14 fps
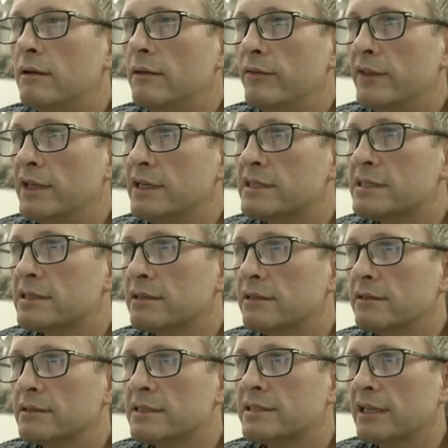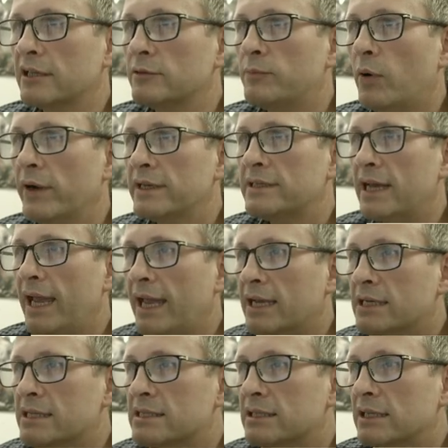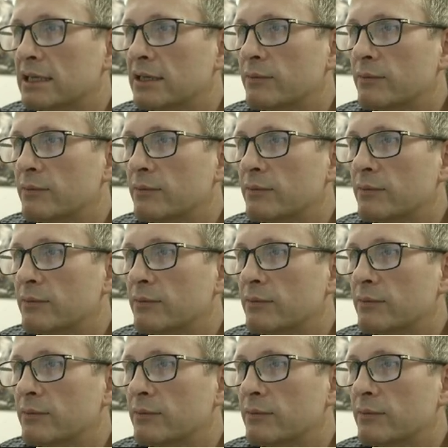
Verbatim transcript: this Stillpoint X